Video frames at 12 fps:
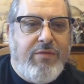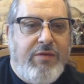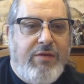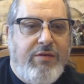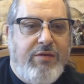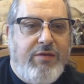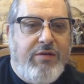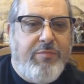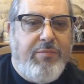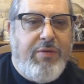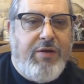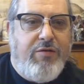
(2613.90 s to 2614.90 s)
He's got a
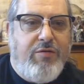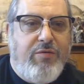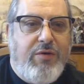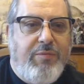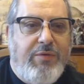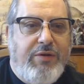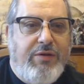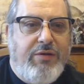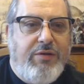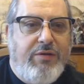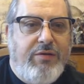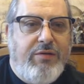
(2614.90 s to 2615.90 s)
power
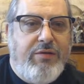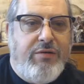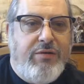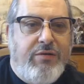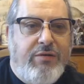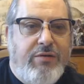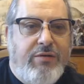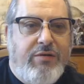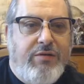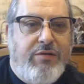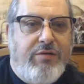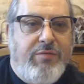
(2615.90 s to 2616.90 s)
weapon.
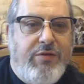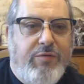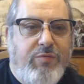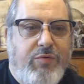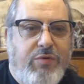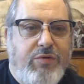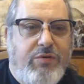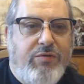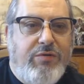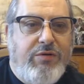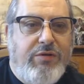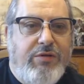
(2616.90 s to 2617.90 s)
He's going to be the
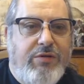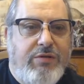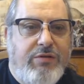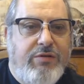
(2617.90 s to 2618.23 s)
Warlord.